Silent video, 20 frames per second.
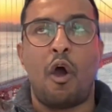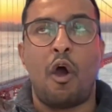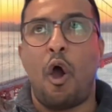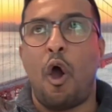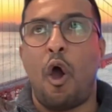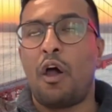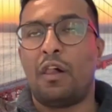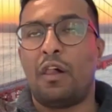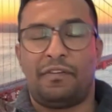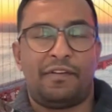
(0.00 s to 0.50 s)

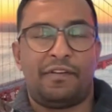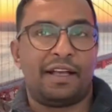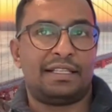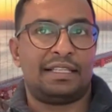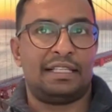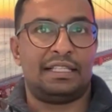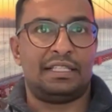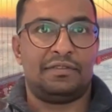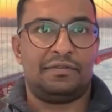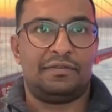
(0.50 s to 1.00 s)
all
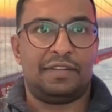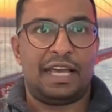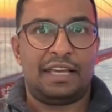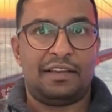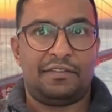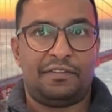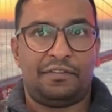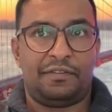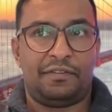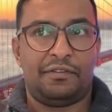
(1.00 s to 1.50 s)
facets of
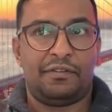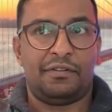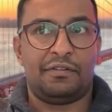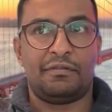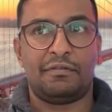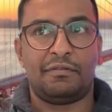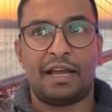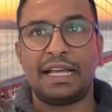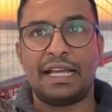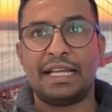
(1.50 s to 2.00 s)
life,
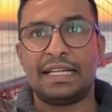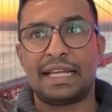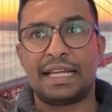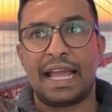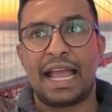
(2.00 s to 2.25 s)
right?